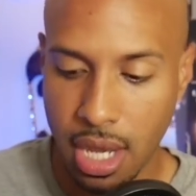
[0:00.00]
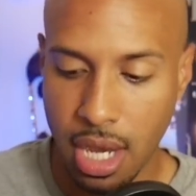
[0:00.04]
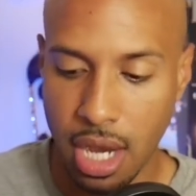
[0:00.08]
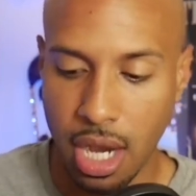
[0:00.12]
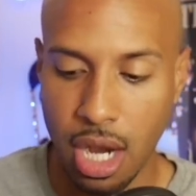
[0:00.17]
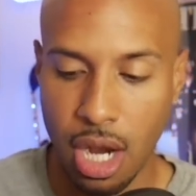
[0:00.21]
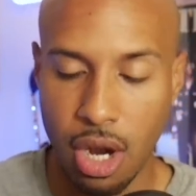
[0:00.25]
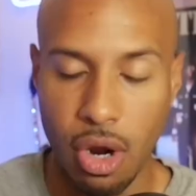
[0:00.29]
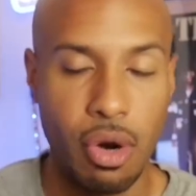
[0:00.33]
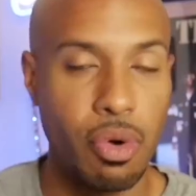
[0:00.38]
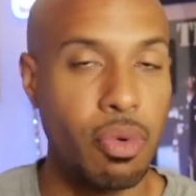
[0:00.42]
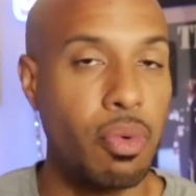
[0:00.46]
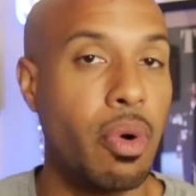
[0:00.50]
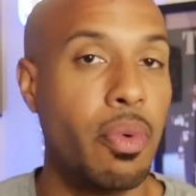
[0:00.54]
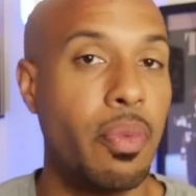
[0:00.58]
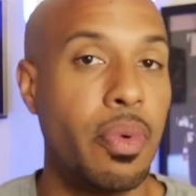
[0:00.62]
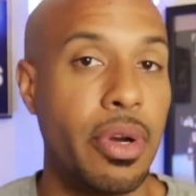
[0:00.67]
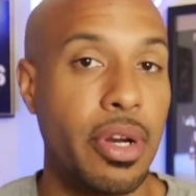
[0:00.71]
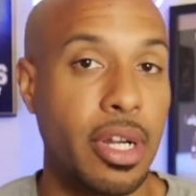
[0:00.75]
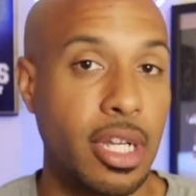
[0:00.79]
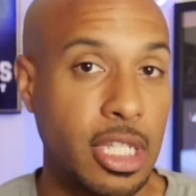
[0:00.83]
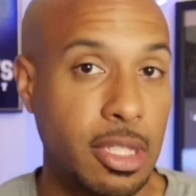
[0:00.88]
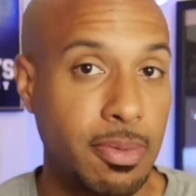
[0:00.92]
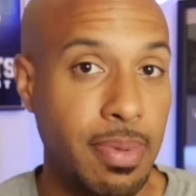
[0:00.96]
or what
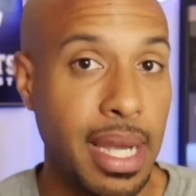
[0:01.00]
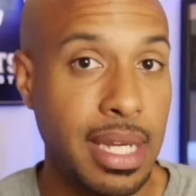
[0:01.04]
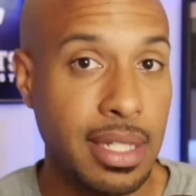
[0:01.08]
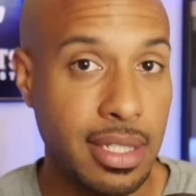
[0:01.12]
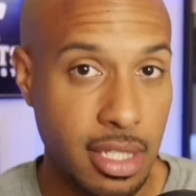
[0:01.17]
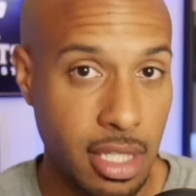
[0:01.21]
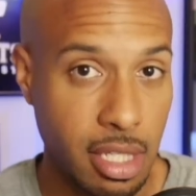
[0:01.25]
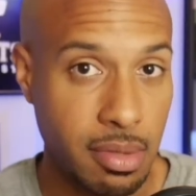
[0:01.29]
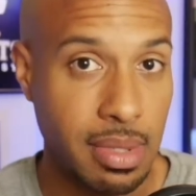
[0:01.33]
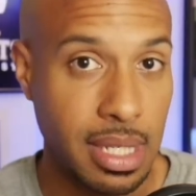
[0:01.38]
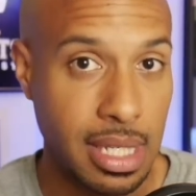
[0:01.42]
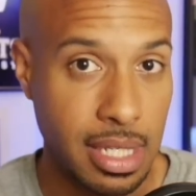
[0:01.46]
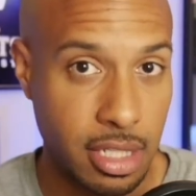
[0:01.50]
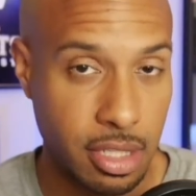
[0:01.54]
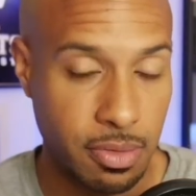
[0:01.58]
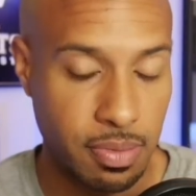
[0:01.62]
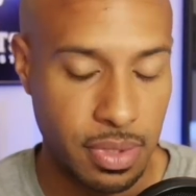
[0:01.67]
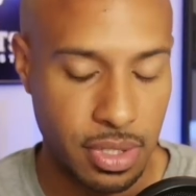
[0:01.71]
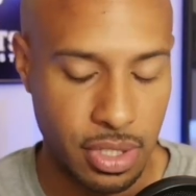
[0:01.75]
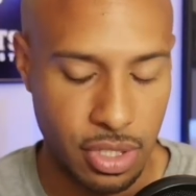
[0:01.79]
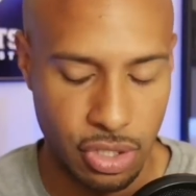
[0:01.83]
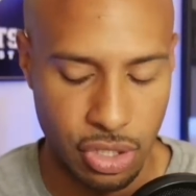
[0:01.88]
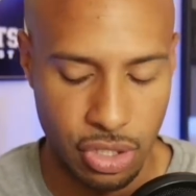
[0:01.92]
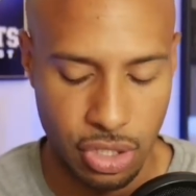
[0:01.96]
we're expecting to be his
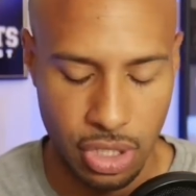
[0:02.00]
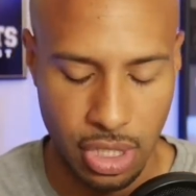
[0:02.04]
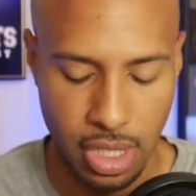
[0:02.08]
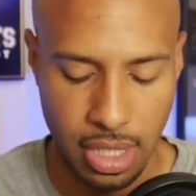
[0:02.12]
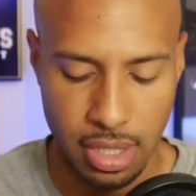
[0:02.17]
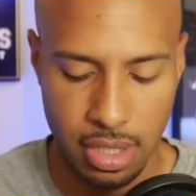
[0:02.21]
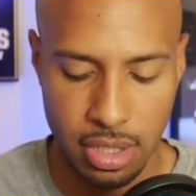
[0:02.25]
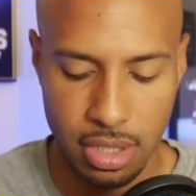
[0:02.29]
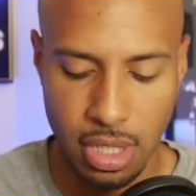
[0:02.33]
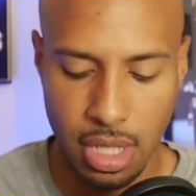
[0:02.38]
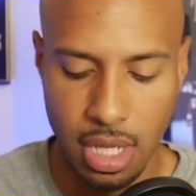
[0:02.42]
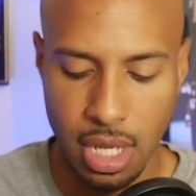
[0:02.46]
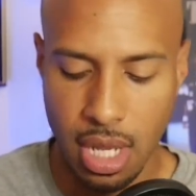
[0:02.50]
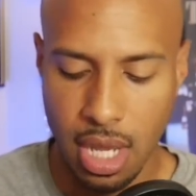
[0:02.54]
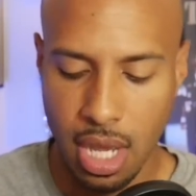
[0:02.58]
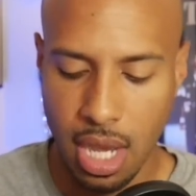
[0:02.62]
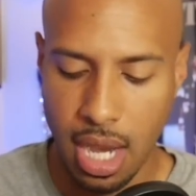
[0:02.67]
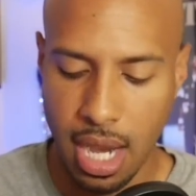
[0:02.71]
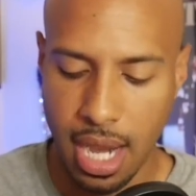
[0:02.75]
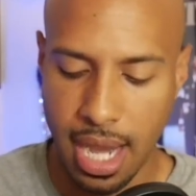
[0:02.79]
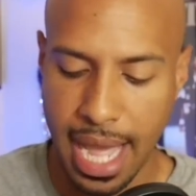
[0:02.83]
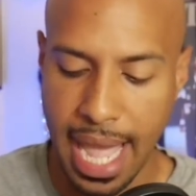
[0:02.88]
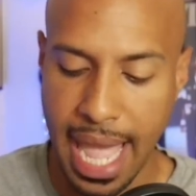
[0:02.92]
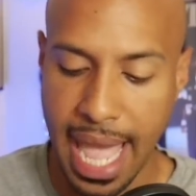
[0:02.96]
position change,
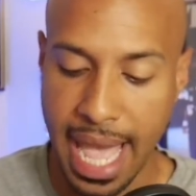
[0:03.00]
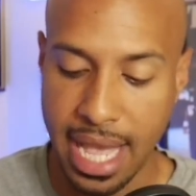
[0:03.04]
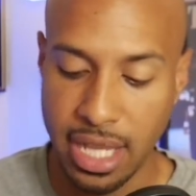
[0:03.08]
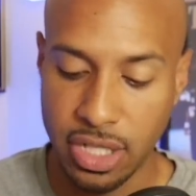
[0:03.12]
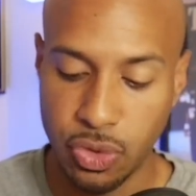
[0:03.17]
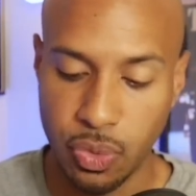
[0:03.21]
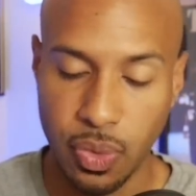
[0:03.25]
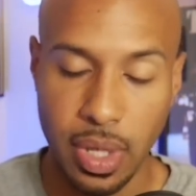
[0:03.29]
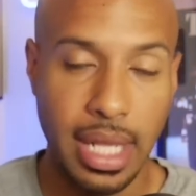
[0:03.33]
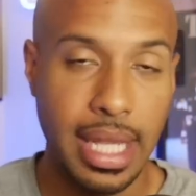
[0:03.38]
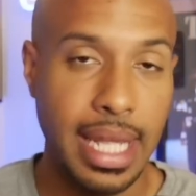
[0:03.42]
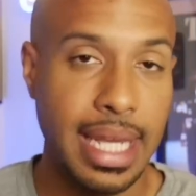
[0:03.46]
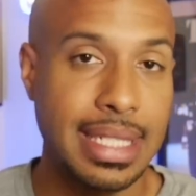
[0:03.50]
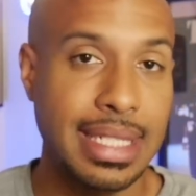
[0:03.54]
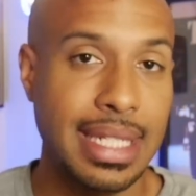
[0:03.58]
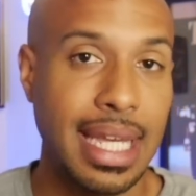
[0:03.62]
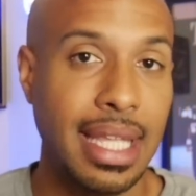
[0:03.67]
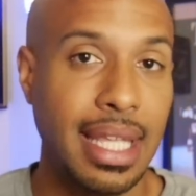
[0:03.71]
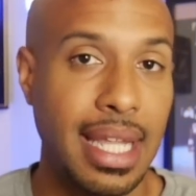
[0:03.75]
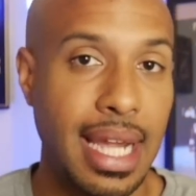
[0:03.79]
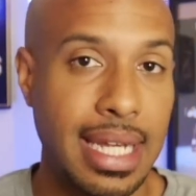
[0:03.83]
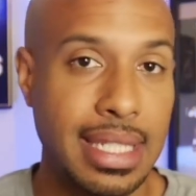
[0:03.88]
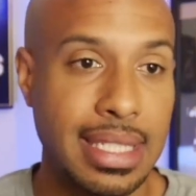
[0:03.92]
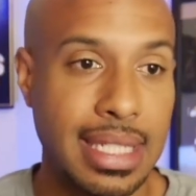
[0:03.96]
as well as
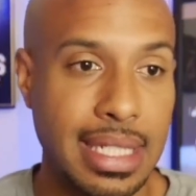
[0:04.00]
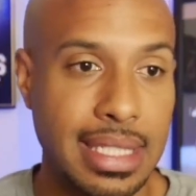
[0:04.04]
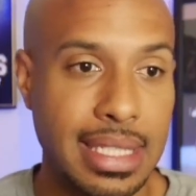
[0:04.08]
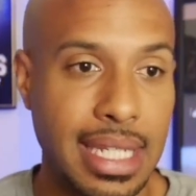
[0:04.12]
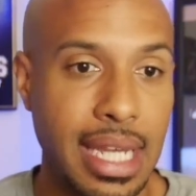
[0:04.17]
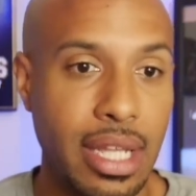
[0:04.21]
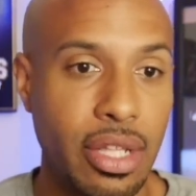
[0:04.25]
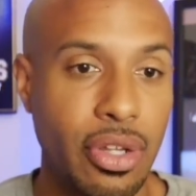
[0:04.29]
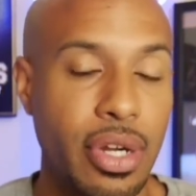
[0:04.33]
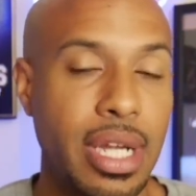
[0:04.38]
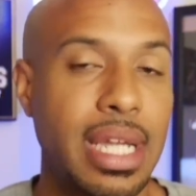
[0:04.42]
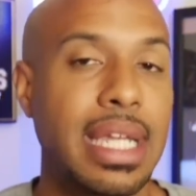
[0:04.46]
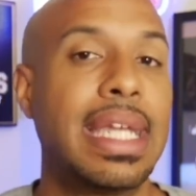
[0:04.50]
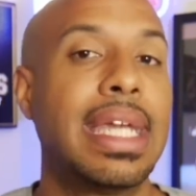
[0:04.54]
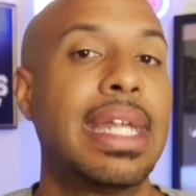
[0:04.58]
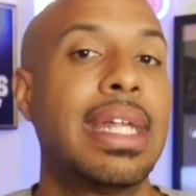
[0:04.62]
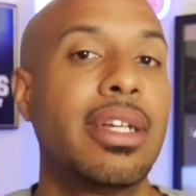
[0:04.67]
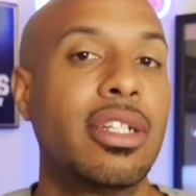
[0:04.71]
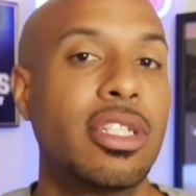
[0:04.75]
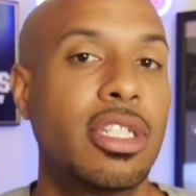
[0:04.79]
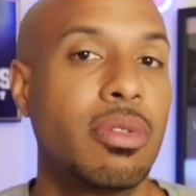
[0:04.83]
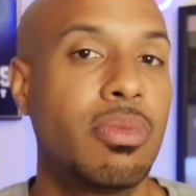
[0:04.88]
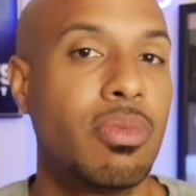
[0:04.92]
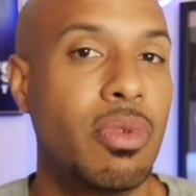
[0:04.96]
Alontae Taylor
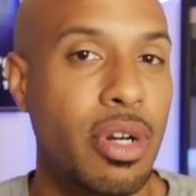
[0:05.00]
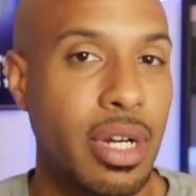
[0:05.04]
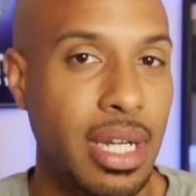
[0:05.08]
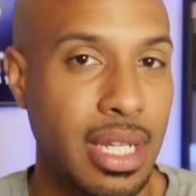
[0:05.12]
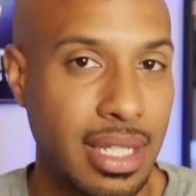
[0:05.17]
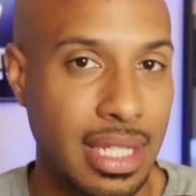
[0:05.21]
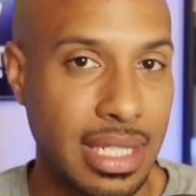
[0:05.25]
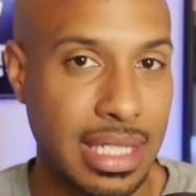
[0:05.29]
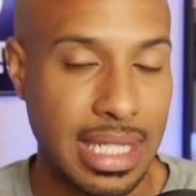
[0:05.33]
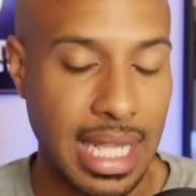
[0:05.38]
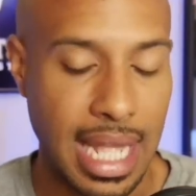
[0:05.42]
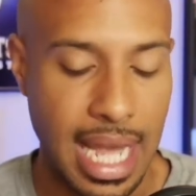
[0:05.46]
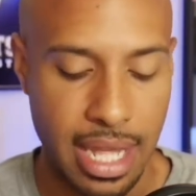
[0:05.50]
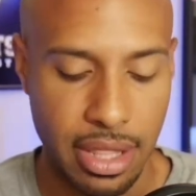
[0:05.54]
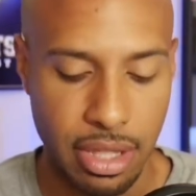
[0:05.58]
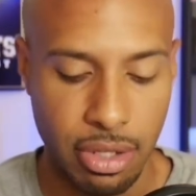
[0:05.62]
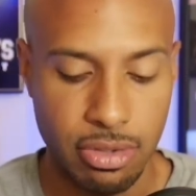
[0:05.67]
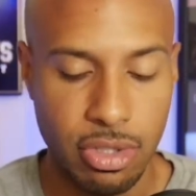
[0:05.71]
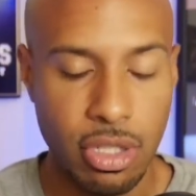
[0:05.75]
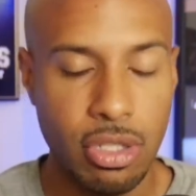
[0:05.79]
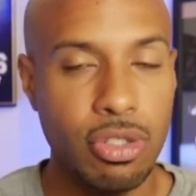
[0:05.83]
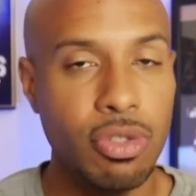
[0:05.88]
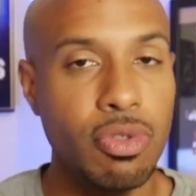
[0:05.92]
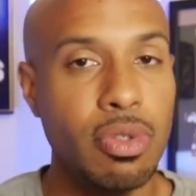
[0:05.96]
getting some work in the slot.
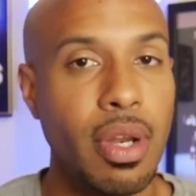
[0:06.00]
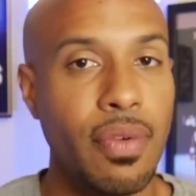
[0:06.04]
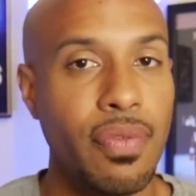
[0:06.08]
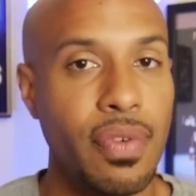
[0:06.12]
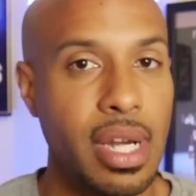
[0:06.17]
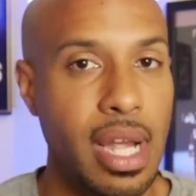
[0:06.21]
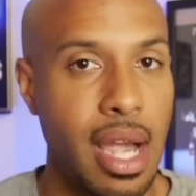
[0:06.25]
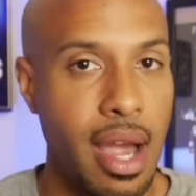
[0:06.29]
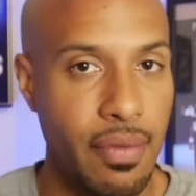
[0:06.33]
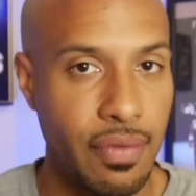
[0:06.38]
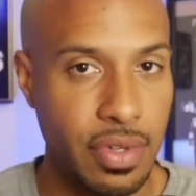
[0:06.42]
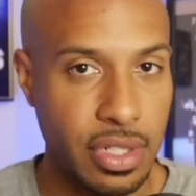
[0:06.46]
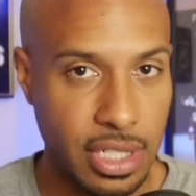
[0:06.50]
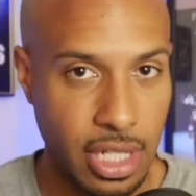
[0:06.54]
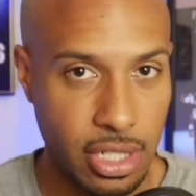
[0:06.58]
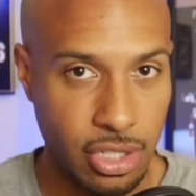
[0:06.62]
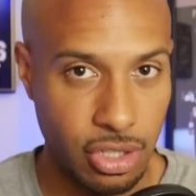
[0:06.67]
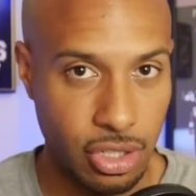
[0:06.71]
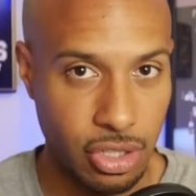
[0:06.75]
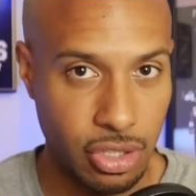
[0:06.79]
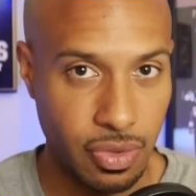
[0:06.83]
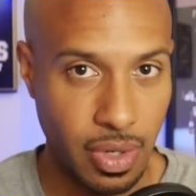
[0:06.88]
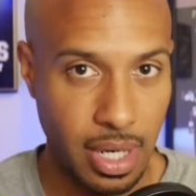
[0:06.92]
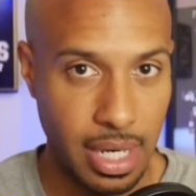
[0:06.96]
Those are two different
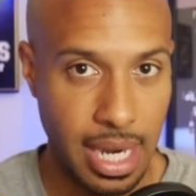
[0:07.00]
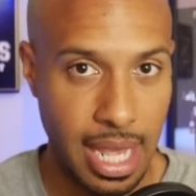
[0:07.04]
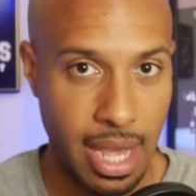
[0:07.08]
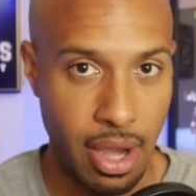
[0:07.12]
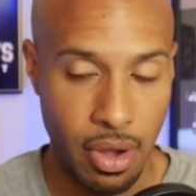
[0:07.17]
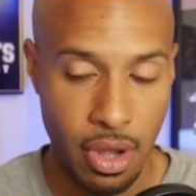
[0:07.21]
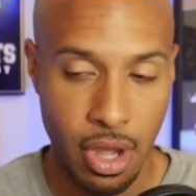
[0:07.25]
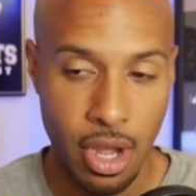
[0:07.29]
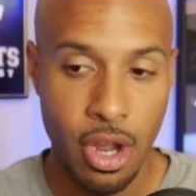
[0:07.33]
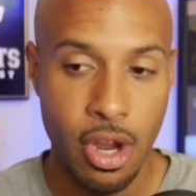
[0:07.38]
conversations right now.